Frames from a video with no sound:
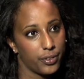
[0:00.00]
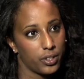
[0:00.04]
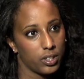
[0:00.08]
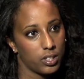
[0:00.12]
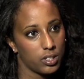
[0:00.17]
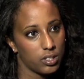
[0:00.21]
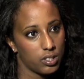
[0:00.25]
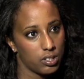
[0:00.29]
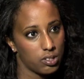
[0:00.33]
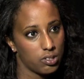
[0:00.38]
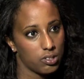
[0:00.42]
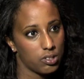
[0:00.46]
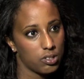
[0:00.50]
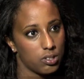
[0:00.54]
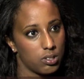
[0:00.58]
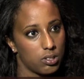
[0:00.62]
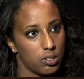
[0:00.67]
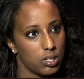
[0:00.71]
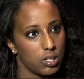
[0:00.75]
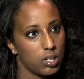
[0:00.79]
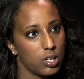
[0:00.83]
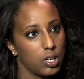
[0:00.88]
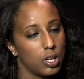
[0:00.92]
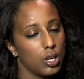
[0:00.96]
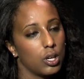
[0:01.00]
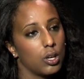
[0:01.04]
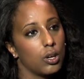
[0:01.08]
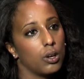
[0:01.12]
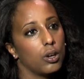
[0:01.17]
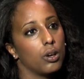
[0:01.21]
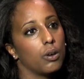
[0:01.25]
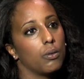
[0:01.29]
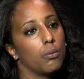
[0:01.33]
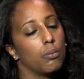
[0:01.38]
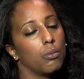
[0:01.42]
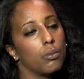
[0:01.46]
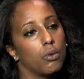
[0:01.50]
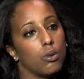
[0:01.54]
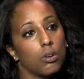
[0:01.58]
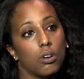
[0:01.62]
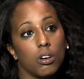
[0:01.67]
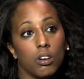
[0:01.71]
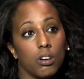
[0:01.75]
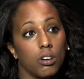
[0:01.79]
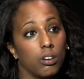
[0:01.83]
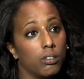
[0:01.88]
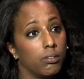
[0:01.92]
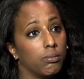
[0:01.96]
for the teachers,
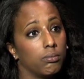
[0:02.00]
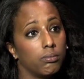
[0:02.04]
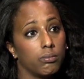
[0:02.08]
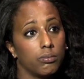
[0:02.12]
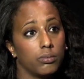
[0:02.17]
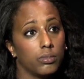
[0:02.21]
more